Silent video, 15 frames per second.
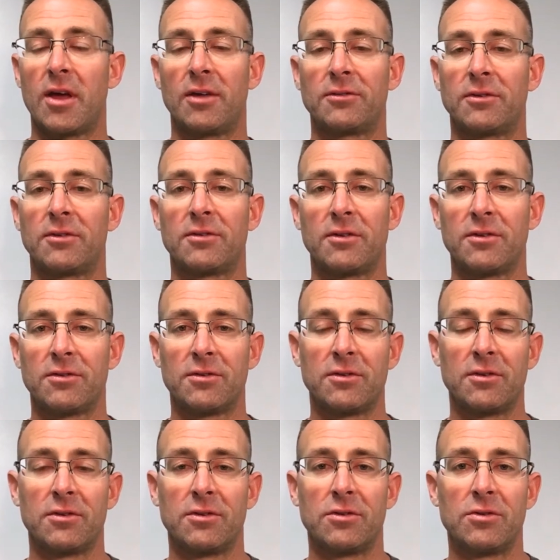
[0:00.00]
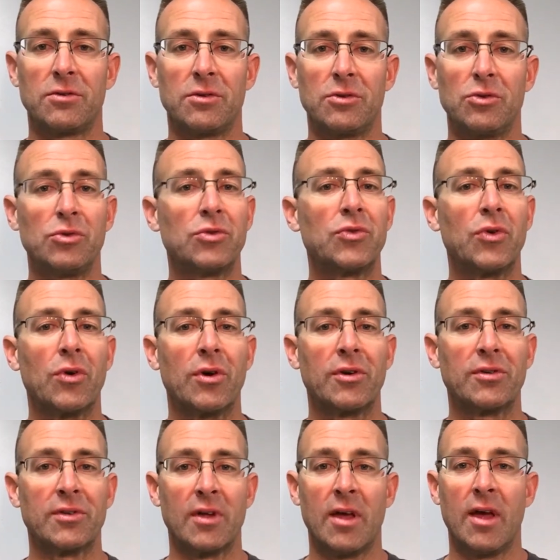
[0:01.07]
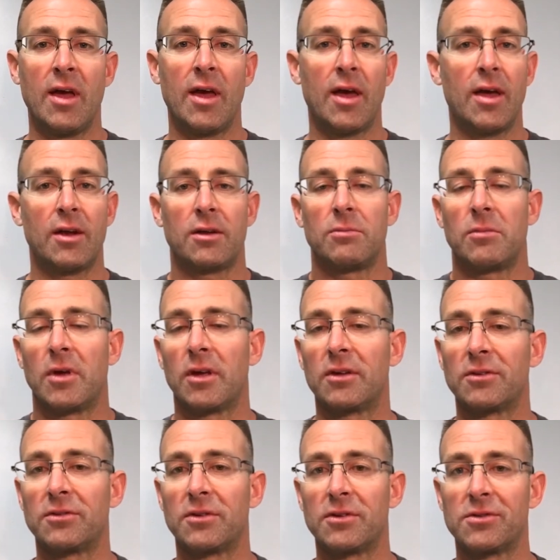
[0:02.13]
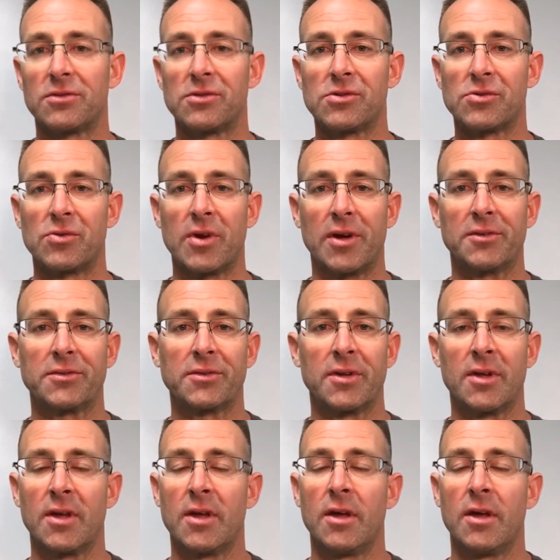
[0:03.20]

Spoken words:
as a citizen to use force and to make a citizen's arrest,